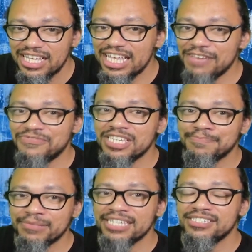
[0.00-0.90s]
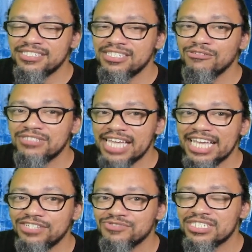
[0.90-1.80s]
If this place is so
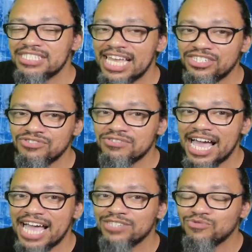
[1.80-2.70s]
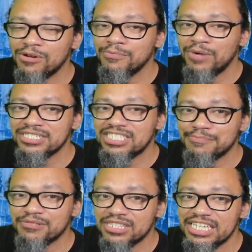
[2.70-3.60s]
dangerous that you guys were willing to
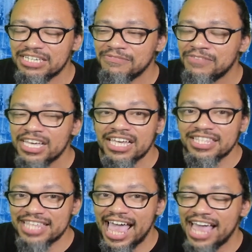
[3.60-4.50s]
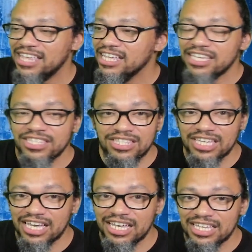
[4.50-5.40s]
believe that
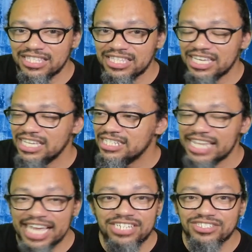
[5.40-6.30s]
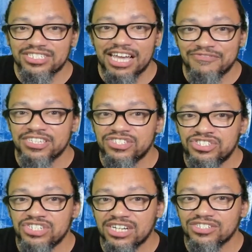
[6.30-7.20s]
the dangers of this
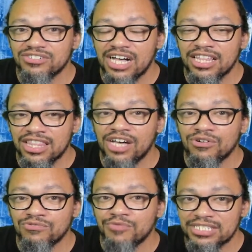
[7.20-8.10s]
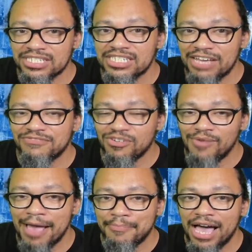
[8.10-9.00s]
jungle alone was enough to
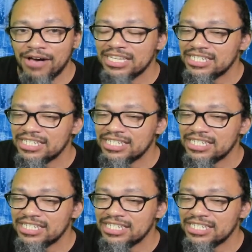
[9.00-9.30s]
wipe out an